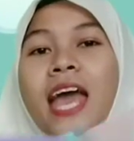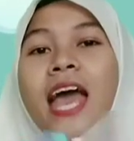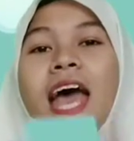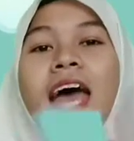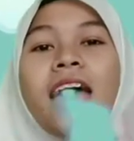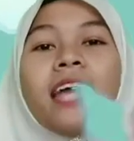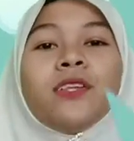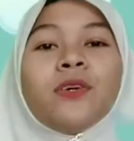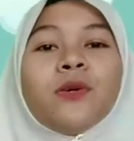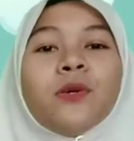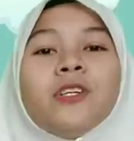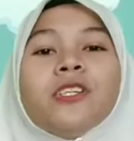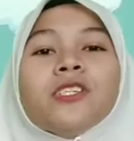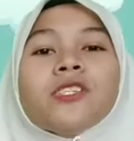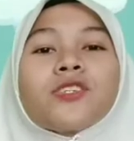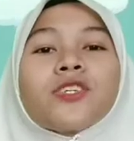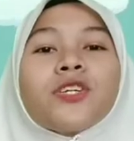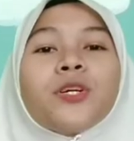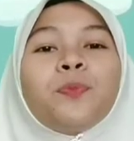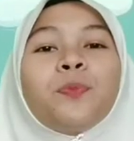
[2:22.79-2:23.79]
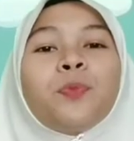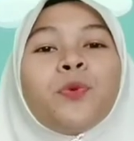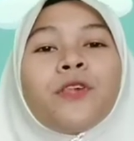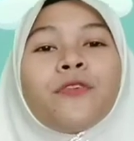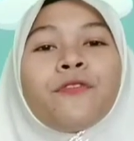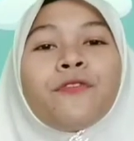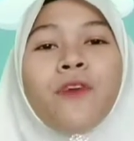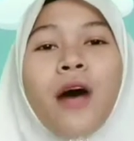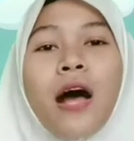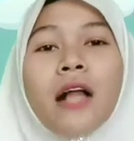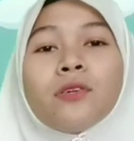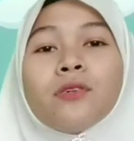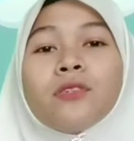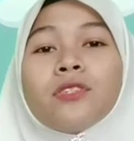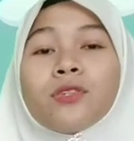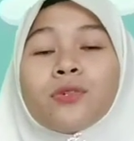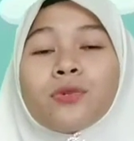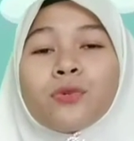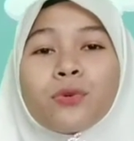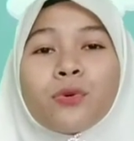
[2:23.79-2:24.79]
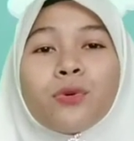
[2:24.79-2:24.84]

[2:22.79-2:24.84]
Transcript: and whose group will follow the